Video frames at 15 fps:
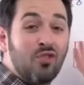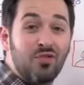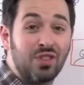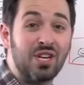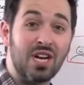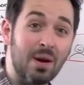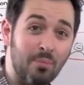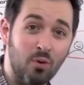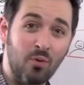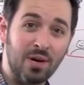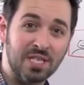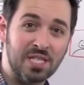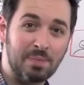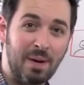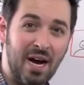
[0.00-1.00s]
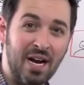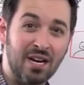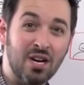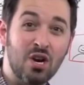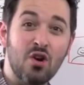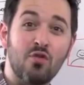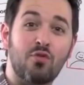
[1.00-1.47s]
over the #1 spot
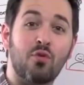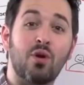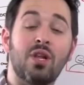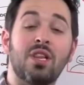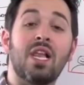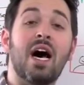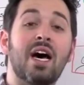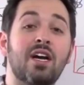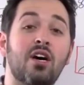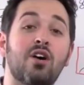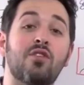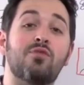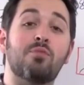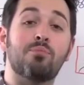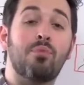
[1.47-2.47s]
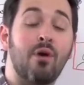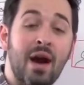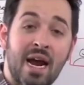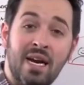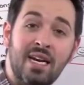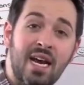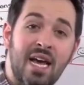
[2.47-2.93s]
for a lot of
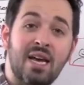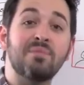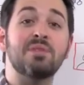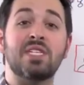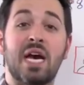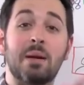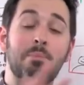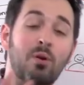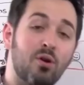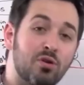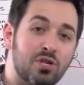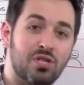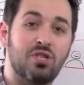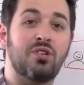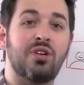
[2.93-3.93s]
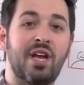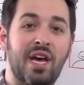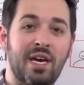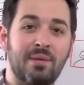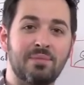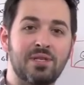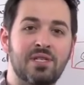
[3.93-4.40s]
brand names and personal
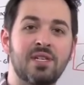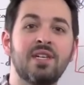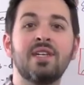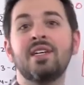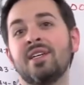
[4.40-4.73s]
names,